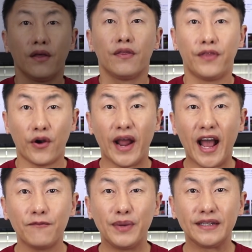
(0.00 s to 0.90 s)
There
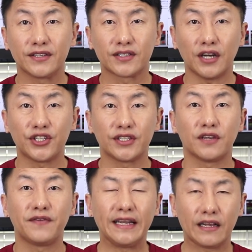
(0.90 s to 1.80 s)
have been discussions
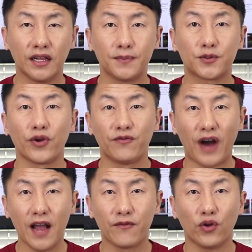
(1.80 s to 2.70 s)
of an Eclipse
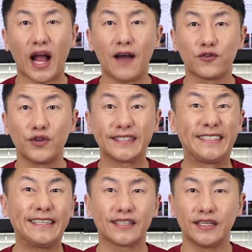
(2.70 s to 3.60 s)
revival after its
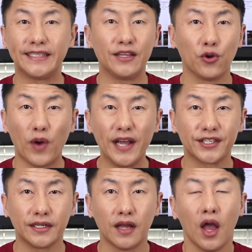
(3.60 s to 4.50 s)

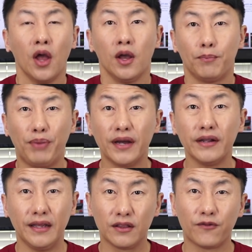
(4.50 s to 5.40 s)
discontinuation,
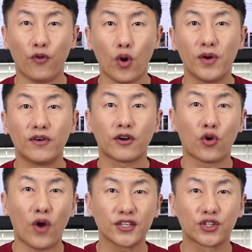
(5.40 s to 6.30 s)
but in the form of a
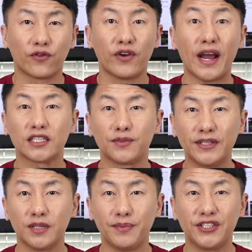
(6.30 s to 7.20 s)
crossover, as
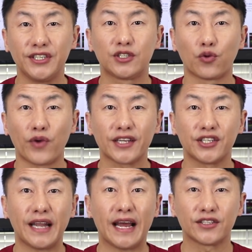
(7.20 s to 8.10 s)
Mitsubishi's
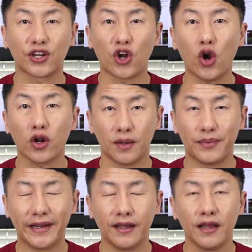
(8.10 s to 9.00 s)
direction as a car
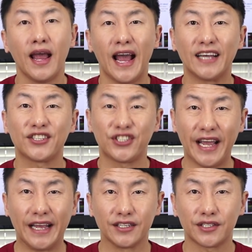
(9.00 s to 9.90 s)
company has
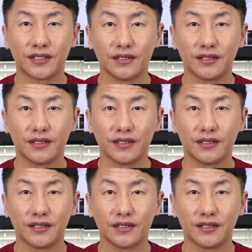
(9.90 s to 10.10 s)
changed.